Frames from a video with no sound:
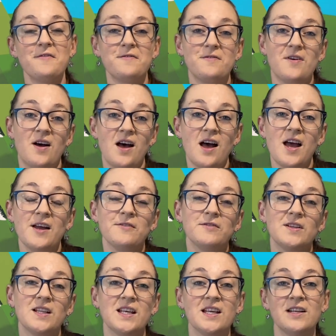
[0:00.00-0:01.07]

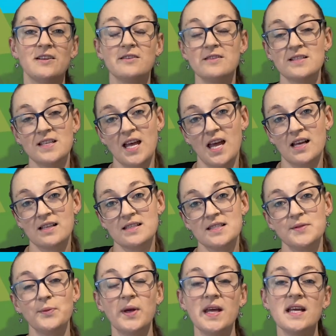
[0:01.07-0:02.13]
Five little ducks
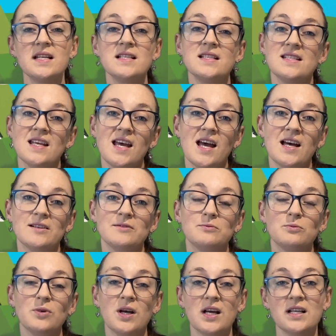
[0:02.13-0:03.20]
went out
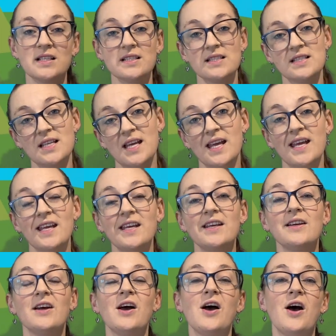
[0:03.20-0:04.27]
one day
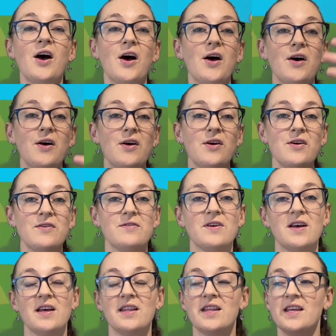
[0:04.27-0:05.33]

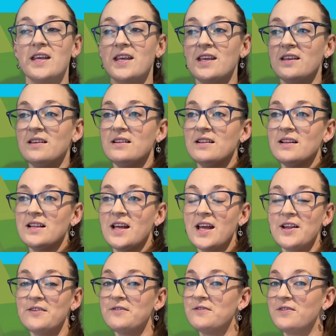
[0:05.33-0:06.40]
over the hill
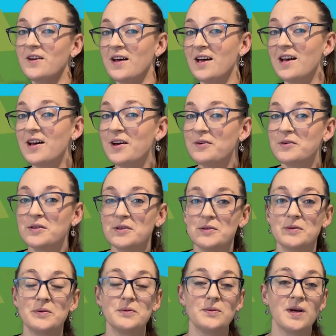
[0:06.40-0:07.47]
and far
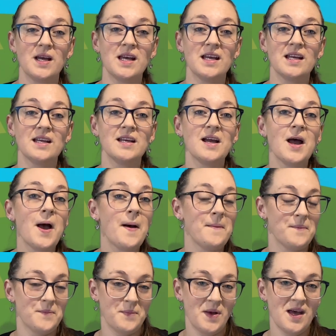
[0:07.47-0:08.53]
away.
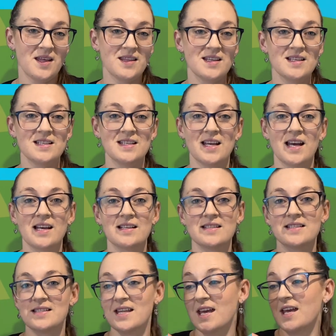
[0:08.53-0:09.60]
Mother duck
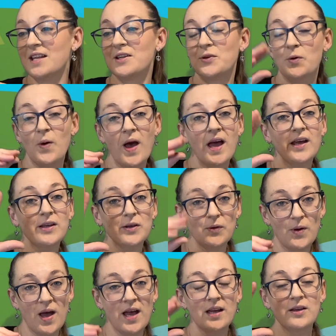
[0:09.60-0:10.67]
said quack,
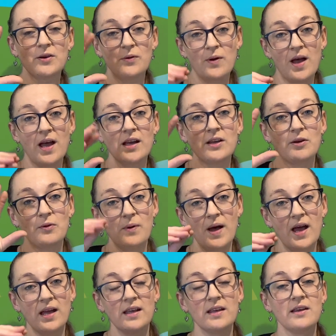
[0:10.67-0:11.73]
quack, quack,
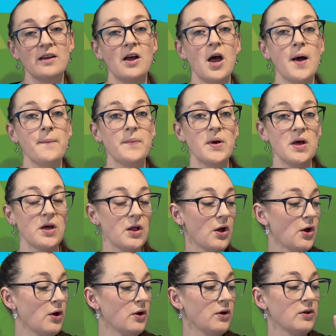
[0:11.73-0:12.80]
quack, but
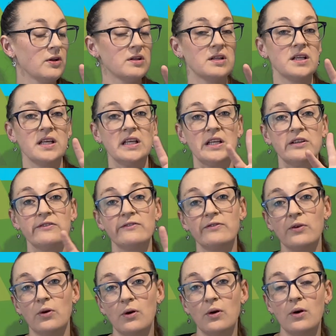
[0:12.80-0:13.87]
only
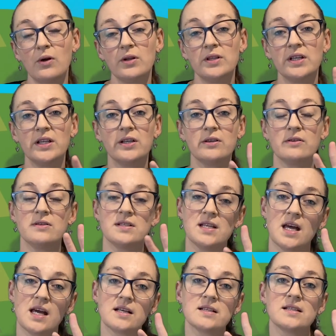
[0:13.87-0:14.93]
four little
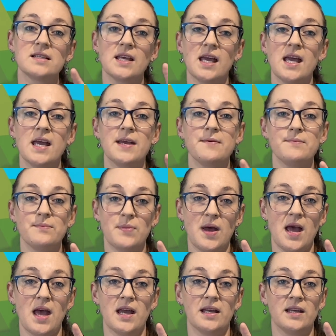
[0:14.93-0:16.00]
ducks came
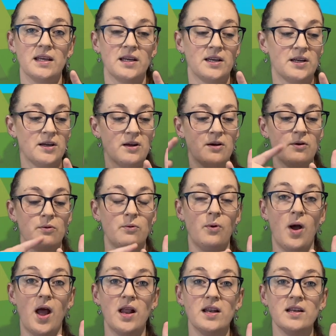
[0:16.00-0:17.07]
back.
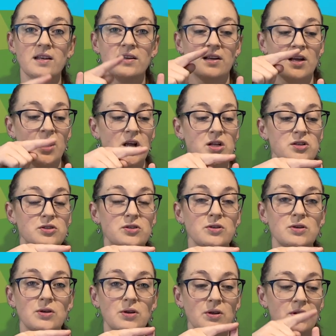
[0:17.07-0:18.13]
One,
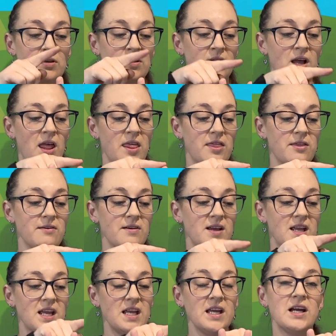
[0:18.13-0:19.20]
two,
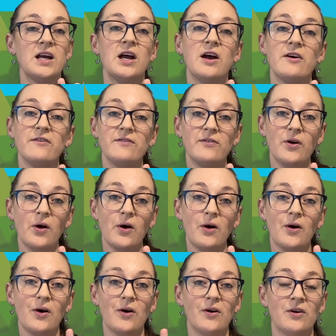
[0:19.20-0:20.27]
three,
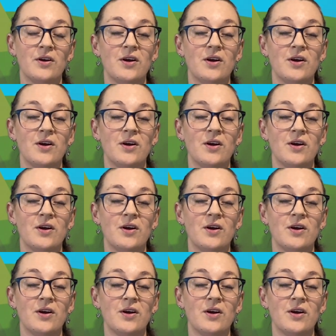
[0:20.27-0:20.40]
four.